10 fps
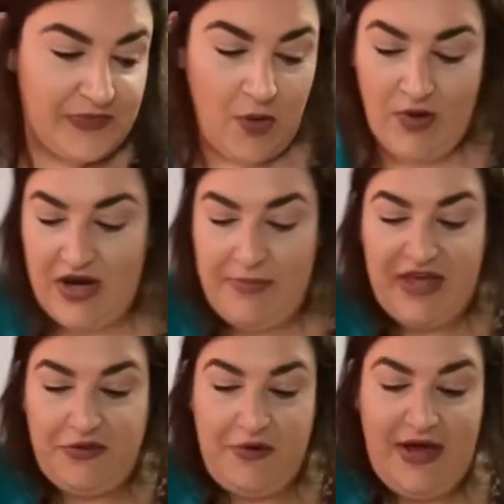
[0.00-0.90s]
We're gonna pick
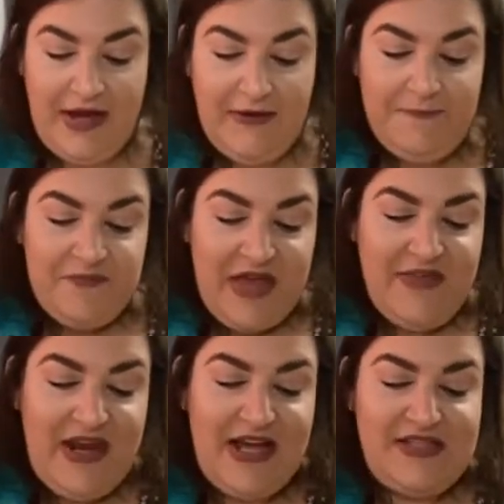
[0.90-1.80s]
through it. And
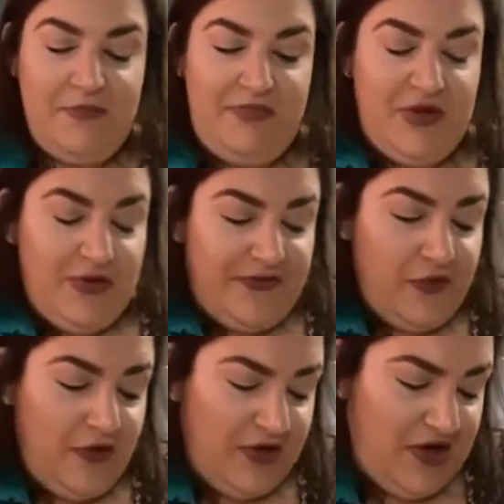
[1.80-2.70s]
then I got some
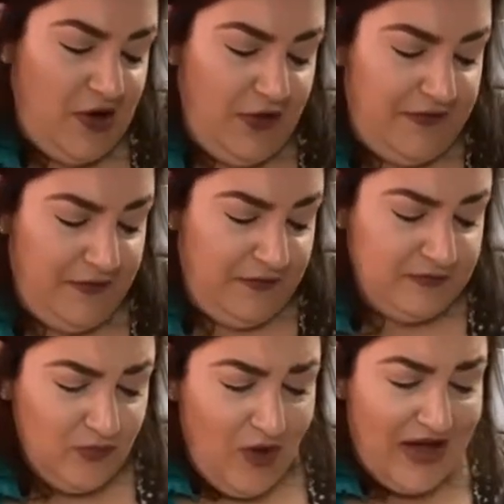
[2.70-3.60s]
beautiful
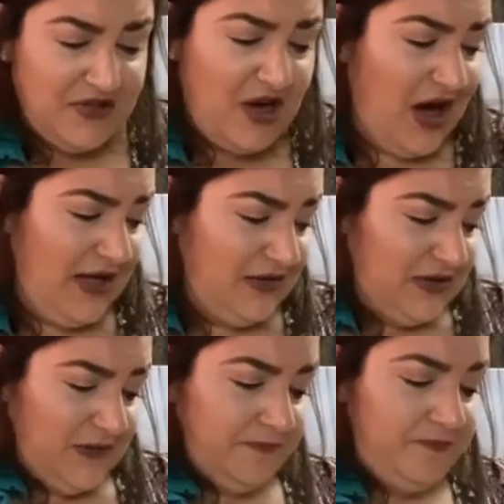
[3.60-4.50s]
Gulf wild caught
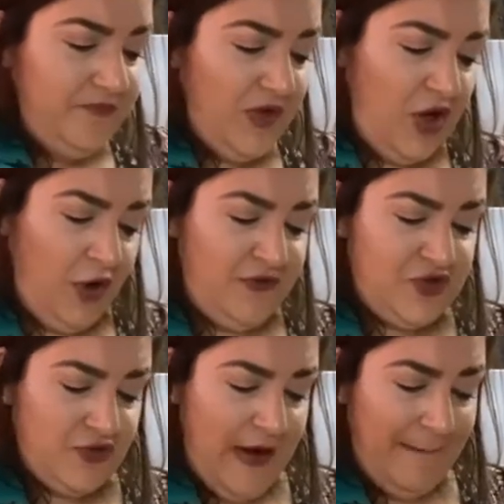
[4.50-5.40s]
Gulf
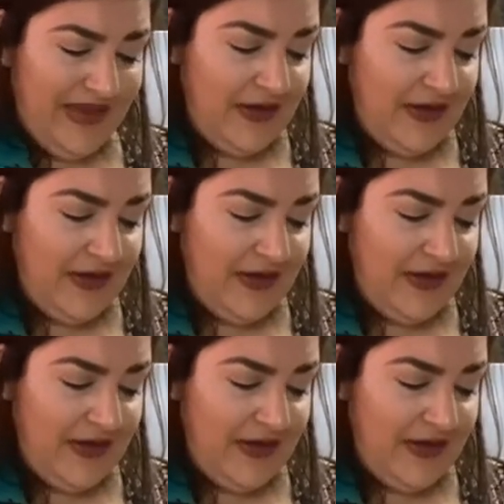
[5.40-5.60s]
shrimp.